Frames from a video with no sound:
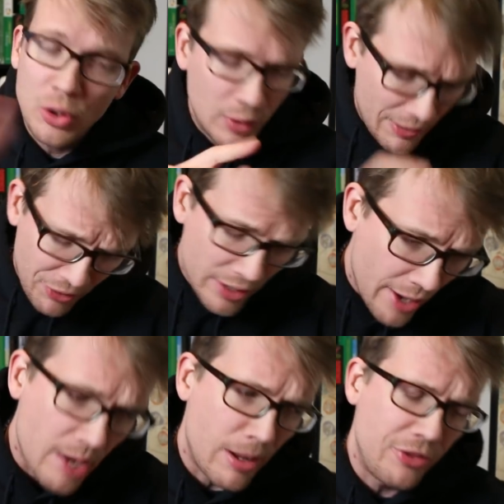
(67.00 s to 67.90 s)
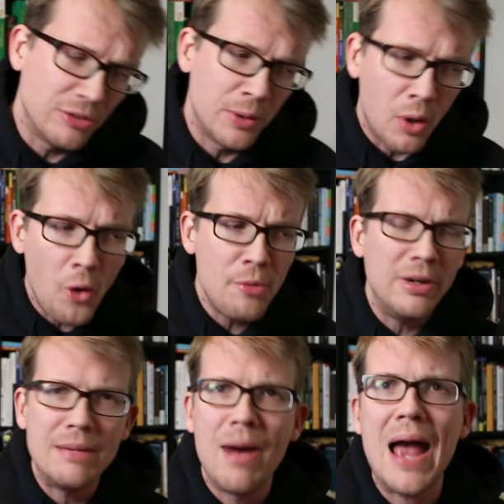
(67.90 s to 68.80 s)
Two, and I've thought a lot about this one,
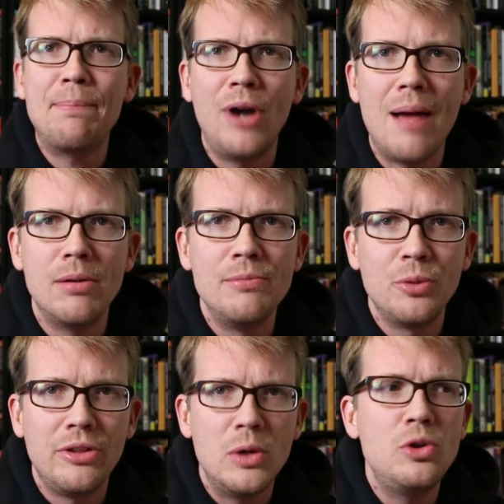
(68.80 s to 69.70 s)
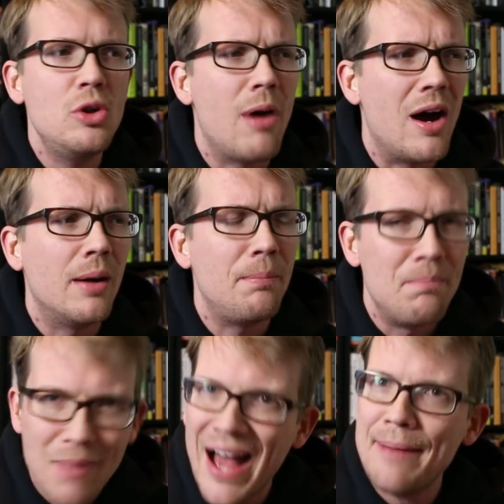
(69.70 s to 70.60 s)
ultimately my problems with YouTube are
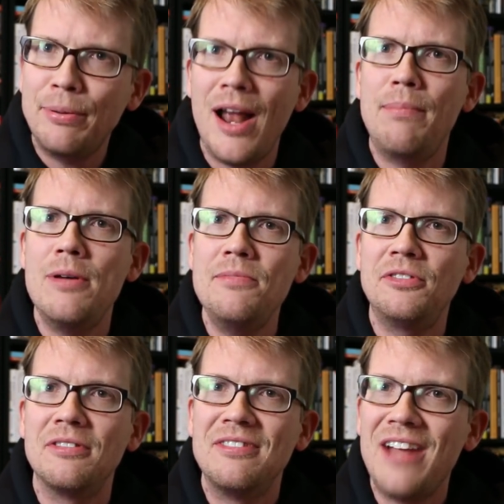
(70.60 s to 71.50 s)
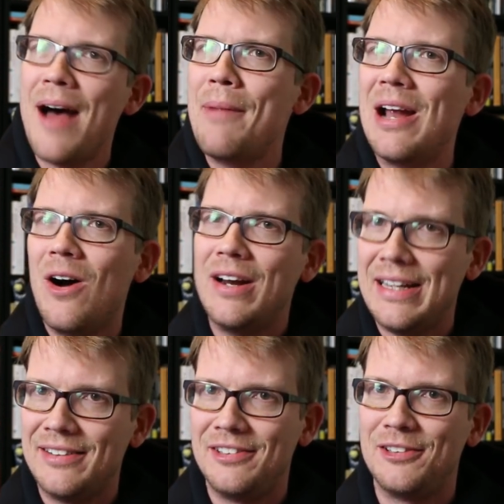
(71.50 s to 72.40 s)
my problems, not my
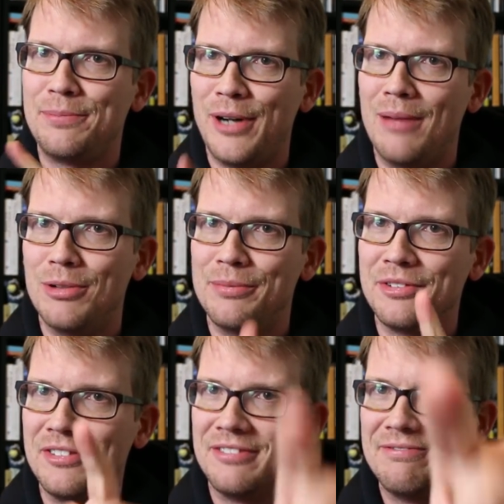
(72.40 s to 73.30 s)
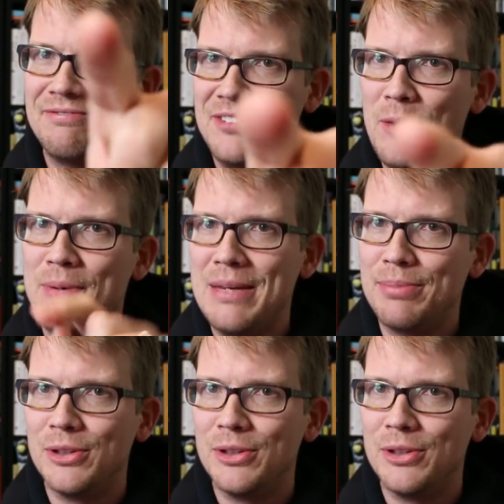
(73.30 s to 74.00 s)
audience's problems you people.